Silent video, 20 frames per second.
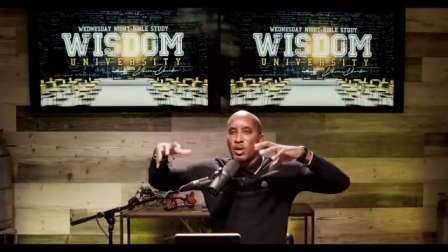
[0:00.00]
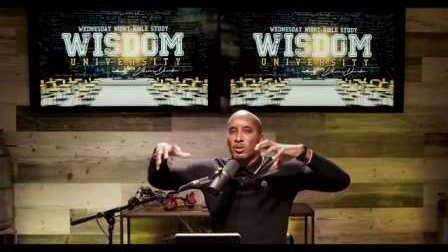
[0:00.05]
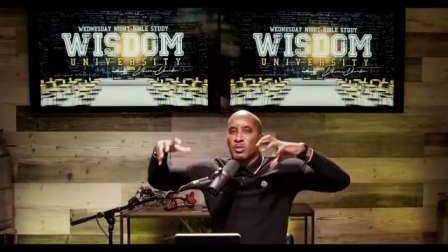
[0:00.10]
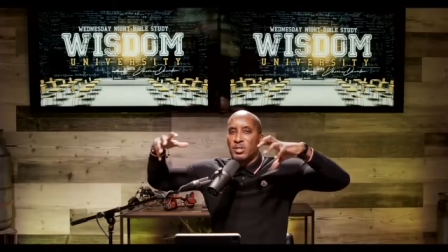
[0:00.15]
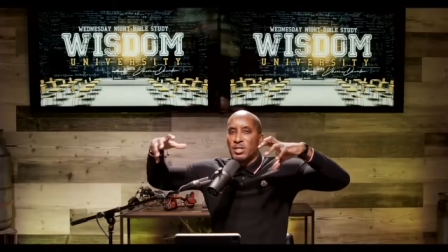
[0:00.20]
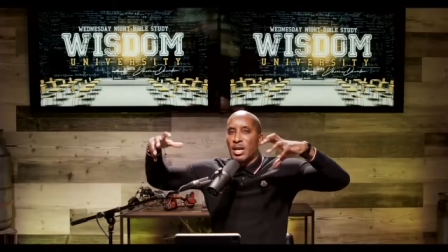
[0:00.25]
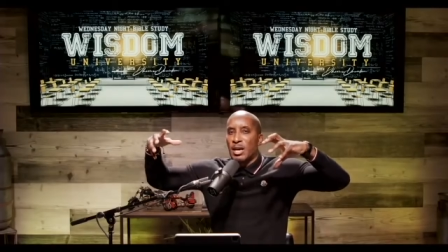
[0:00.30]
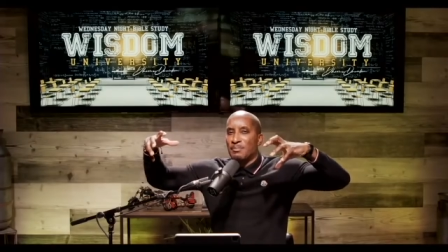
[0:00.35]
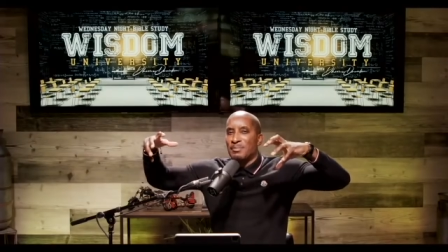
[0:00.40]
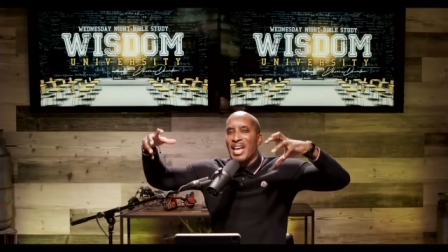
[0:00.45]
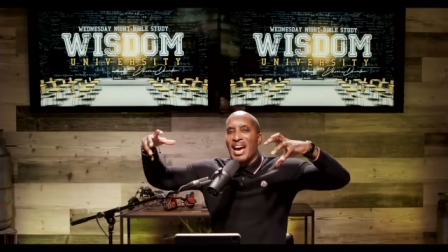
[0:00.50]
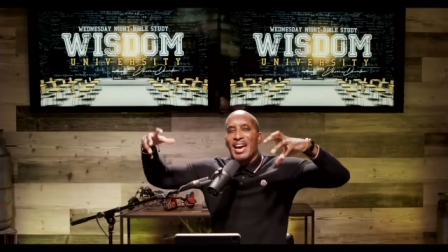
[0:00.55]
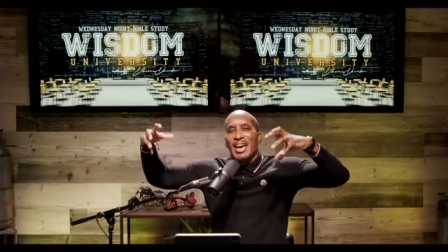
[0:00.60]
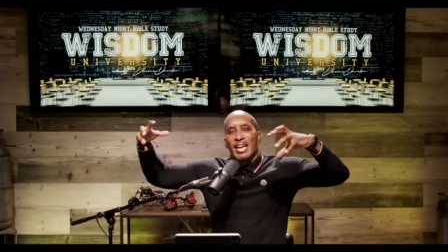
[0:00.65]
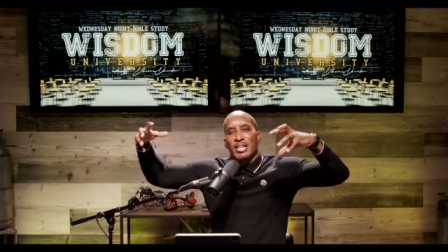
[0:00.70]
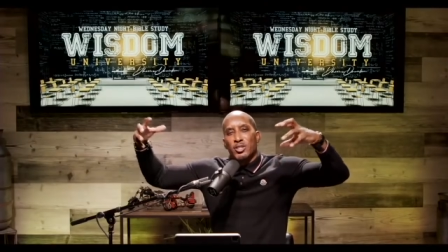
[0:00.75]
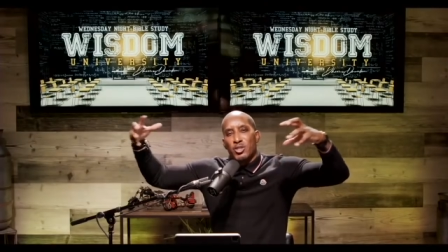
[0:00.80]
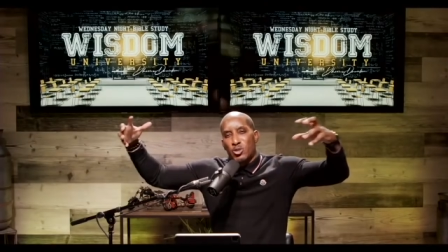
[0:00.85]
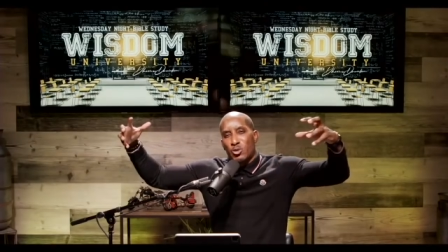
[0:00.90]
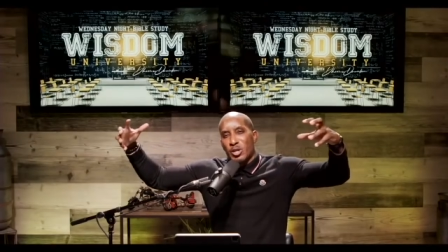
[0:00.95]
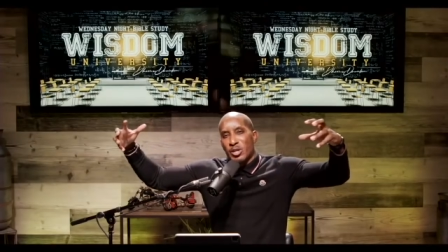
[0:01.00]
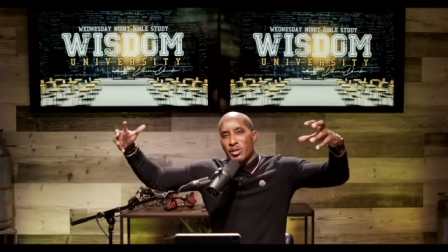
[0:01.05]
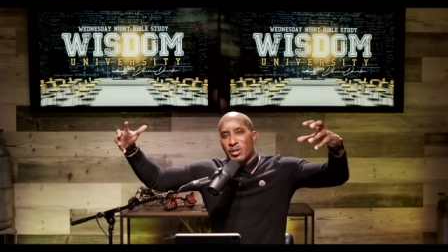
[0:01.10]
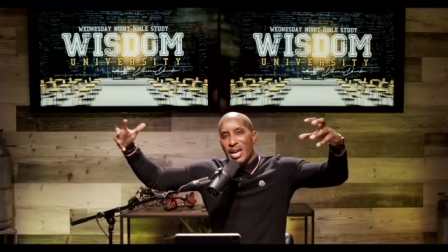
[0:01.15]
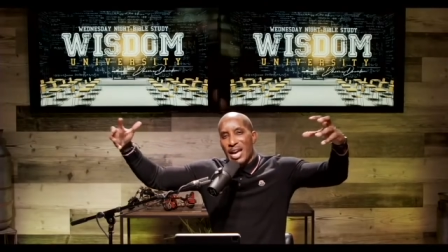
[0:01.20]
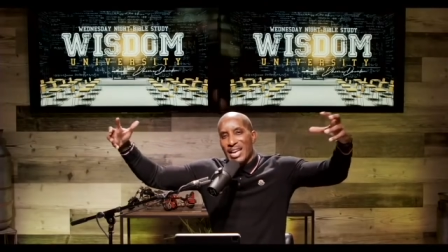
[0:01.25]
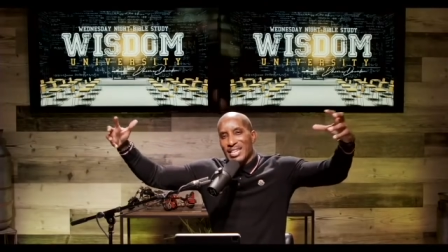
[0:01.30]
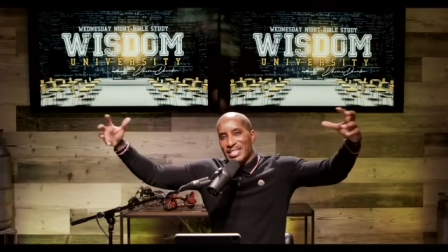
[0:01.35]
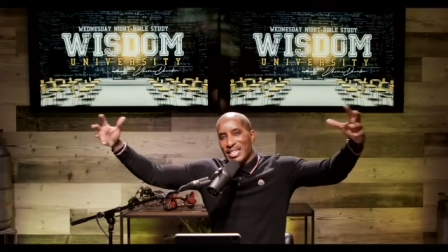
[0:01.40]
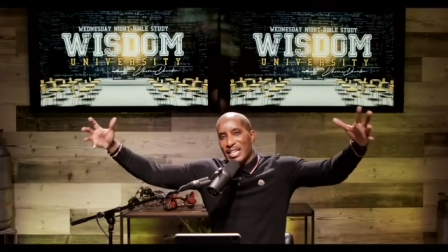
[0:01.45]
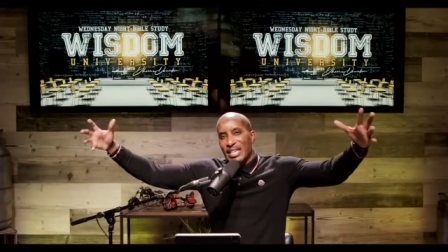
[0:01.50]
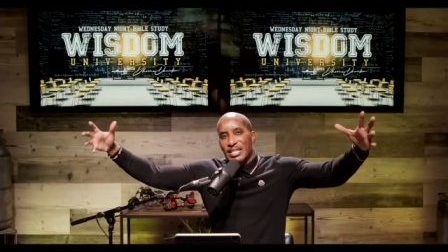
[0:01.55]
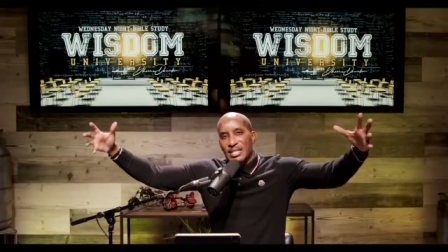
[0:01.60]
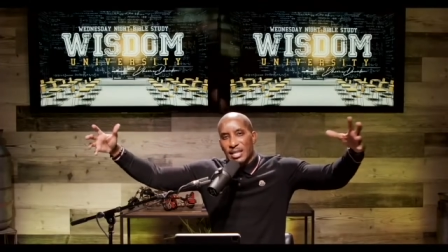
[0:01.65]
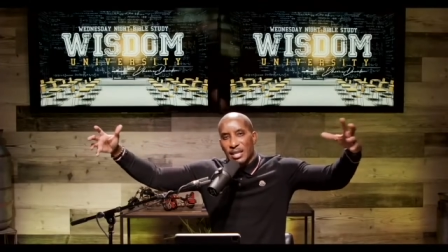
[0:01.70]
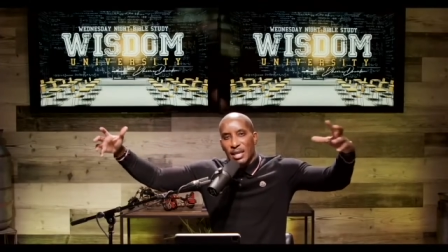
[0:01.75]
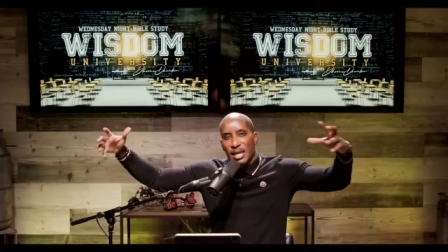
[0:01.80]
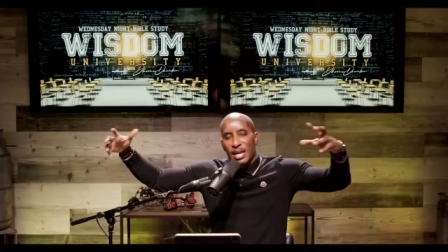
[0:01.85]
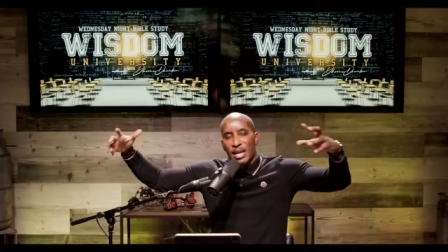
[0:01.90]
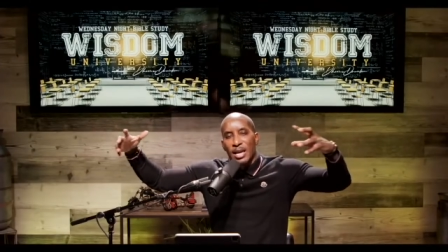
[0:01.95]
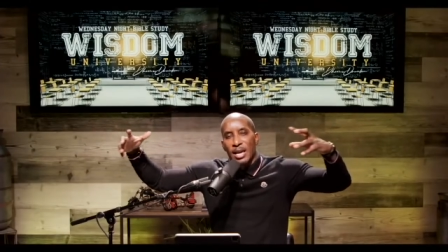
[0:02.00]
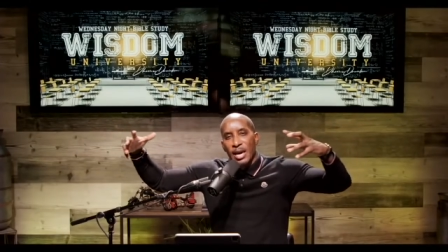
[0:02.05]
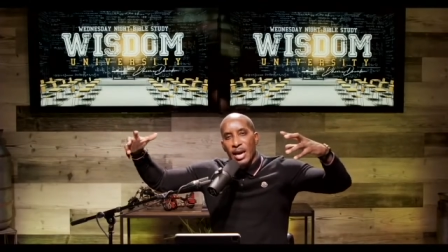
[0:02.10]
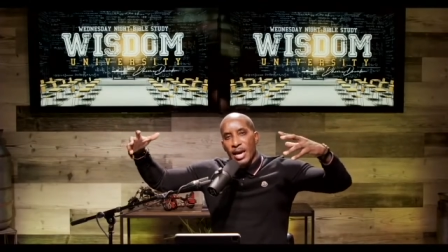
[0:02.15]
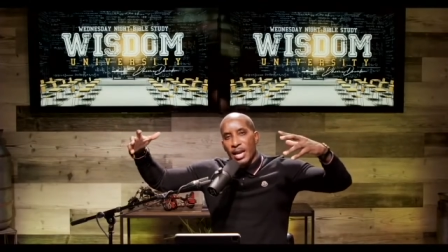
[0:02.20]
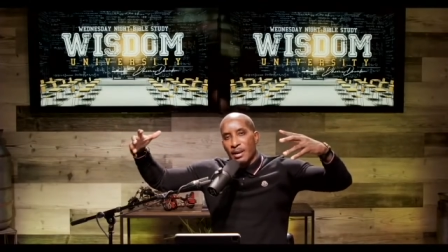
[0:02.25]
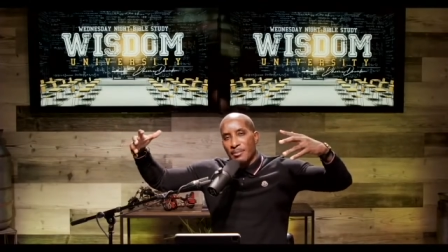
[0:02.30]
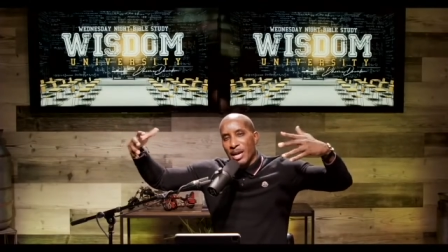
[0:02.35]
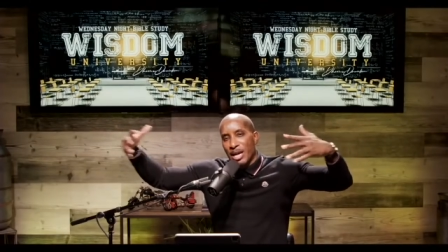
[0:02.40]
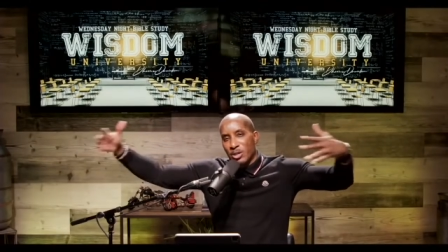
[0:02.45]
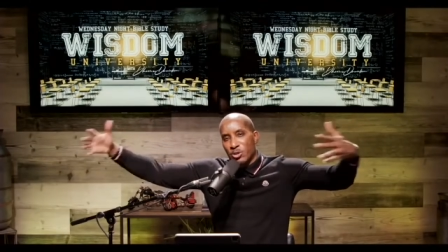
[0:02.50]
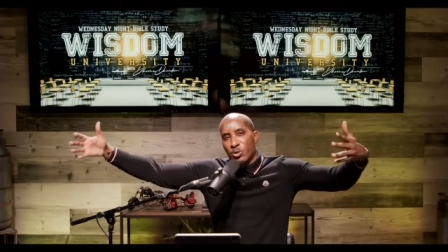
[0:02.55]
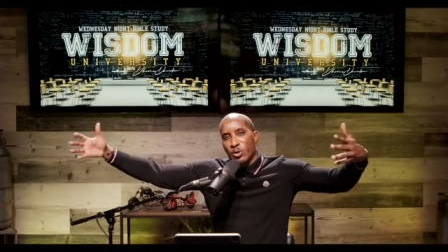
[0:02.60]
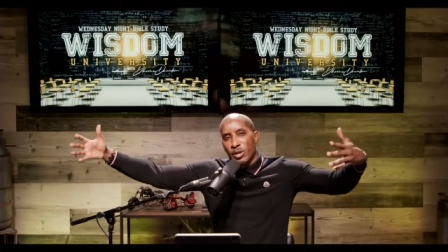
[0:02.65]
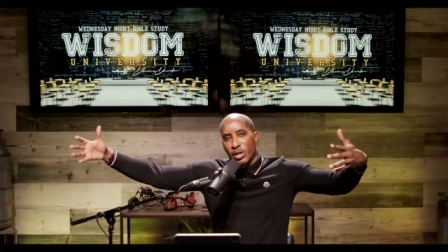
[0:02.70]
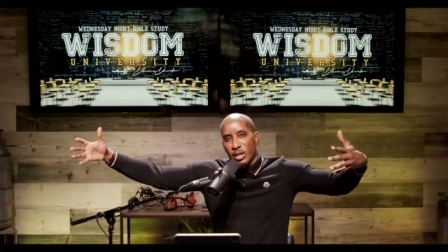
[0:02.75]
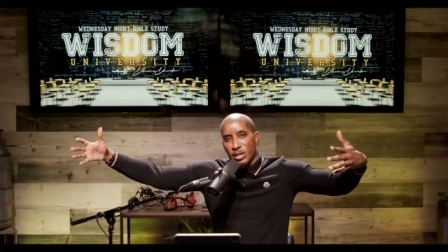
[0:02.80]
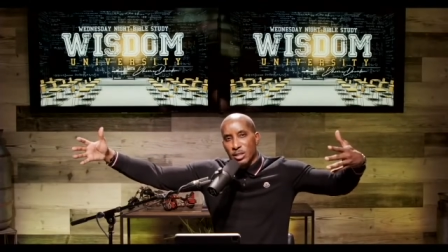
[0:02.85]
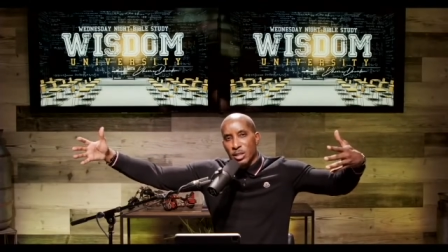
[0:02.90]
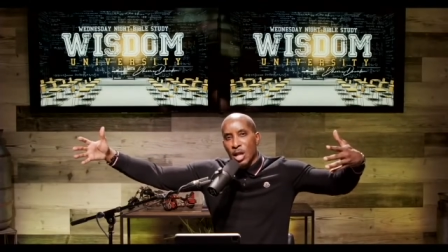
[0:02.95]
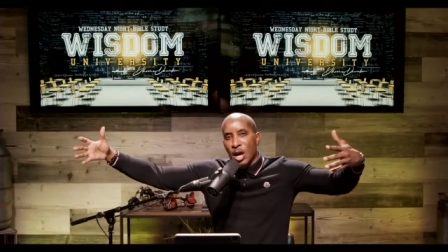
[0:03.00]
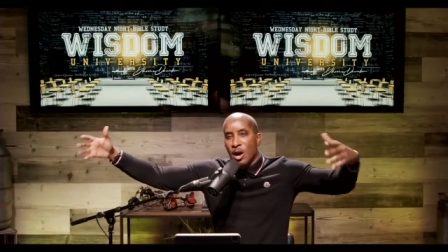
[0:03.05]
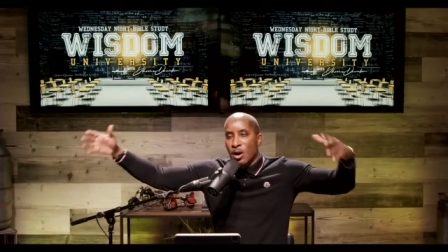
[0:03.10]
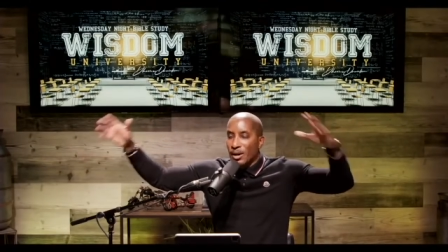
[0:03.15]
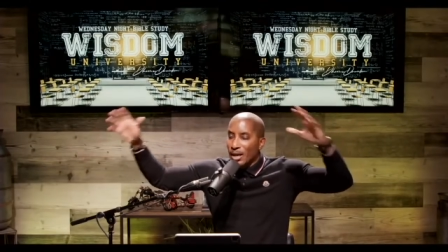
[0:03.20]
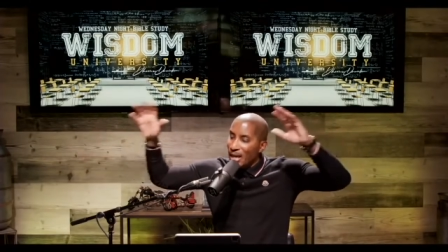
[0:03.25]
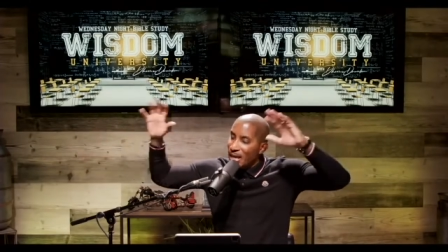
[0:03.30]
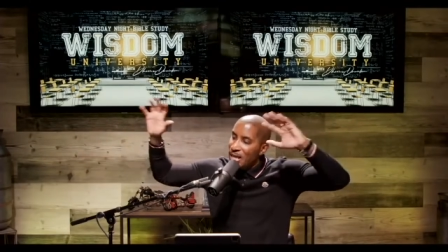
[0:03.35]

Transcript: those I'm not as triggered as easily and I'm not triggered as long.